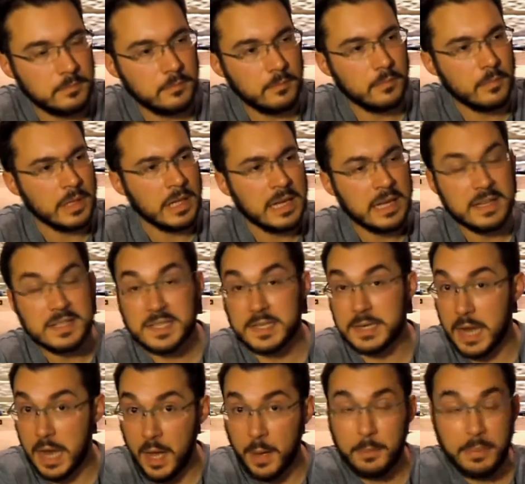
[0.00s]
it's
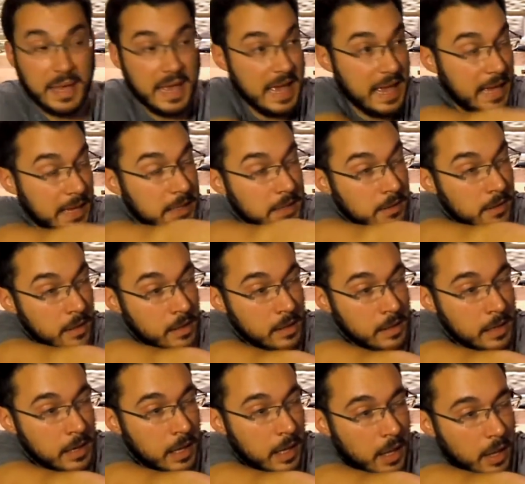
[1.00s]
not bad.
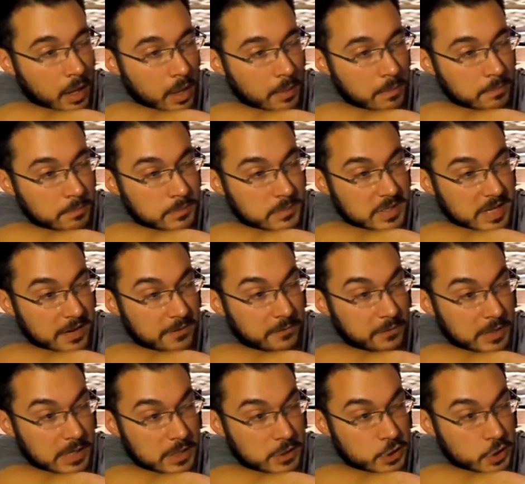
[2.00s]

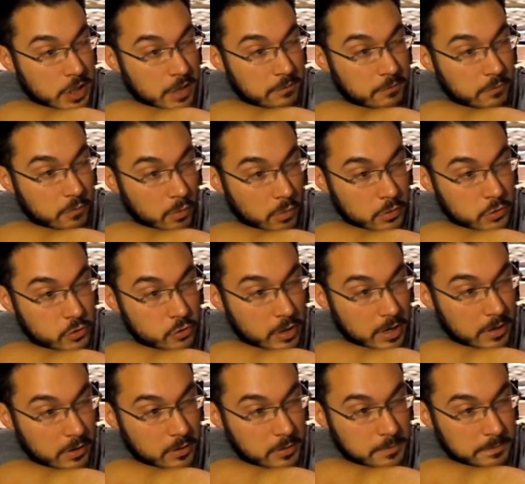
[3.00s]
Definitely a Gen 4
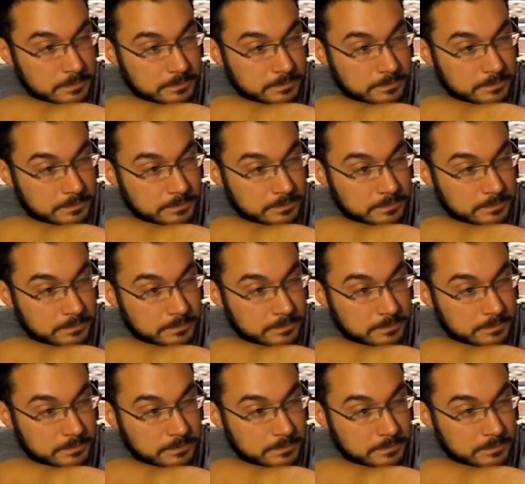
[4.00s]
trigger.